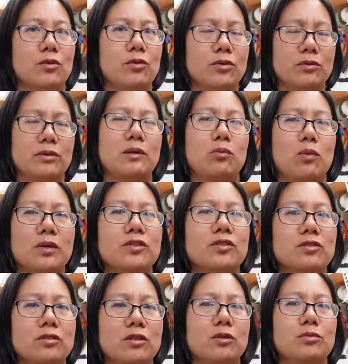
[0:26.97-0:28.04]
although there was
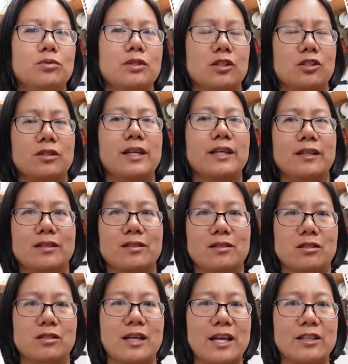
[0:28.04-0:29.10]
no such thing as a
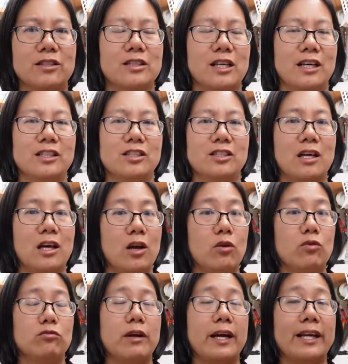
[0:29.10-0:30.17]
standardized
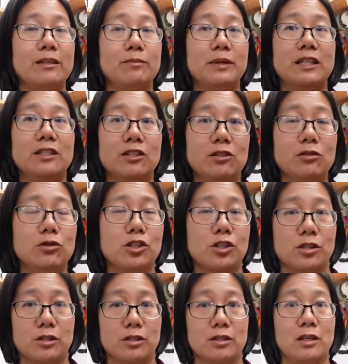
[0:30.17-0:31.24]
RAID BDU
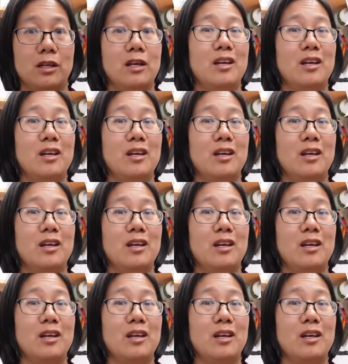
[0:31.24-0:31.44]
shirt,